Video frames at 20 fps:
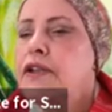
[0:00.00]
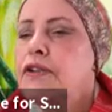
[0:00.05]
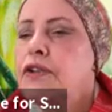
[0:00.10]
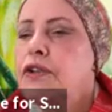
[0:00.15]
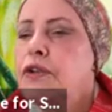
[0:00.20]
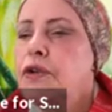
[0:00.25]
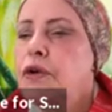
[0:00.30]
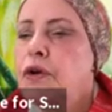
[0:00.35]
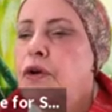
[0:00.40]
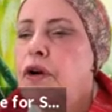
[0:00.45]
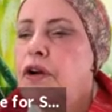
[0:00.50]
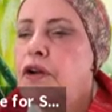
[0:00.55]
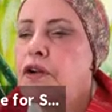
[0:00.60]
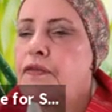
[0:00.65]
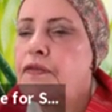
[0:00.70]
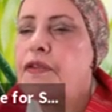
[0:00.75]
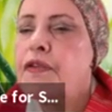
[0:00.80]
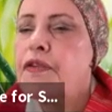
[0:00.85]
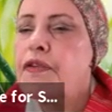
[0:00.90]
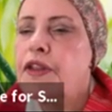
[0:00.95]
New York
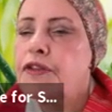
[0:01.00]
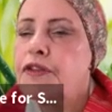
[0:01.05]
for the